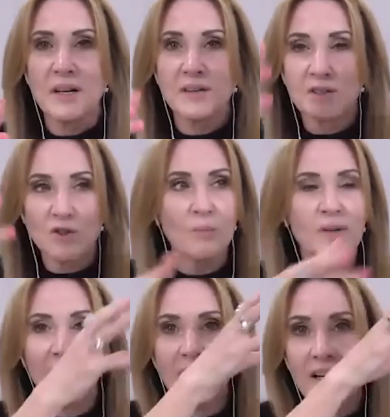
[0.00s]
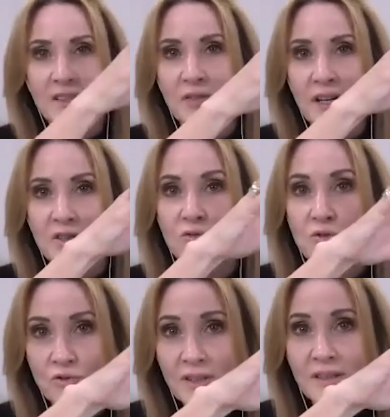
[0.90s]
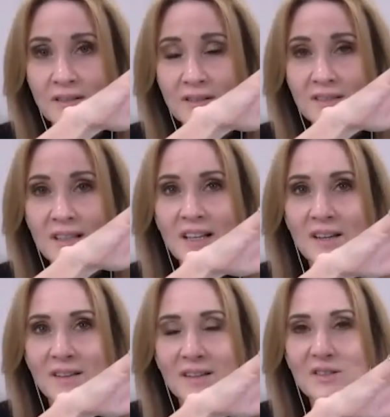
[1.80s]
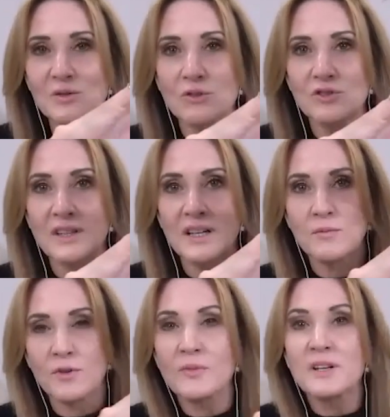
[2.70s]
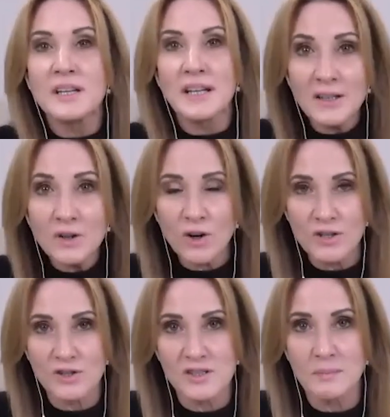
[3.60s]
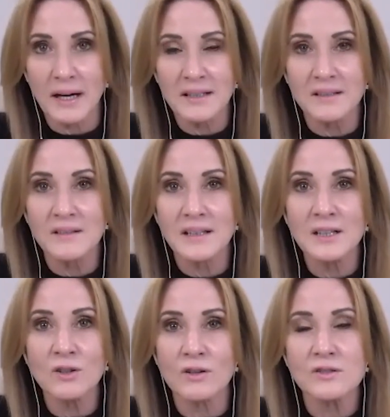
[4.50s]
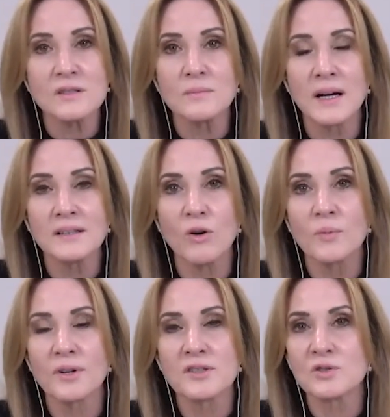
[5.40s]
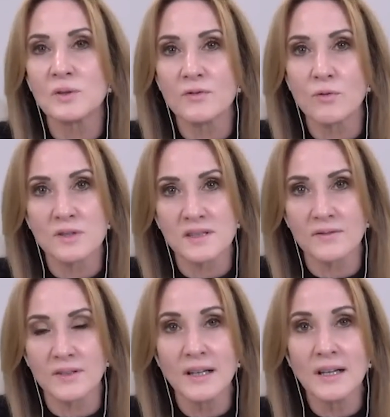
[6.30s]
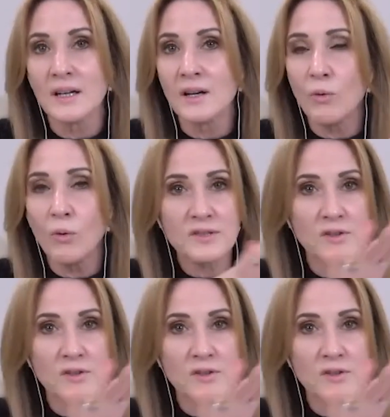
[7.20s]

The topic activates or triggers this thought to come from the non conscious mind, and the non conscious mind operates 24 7, always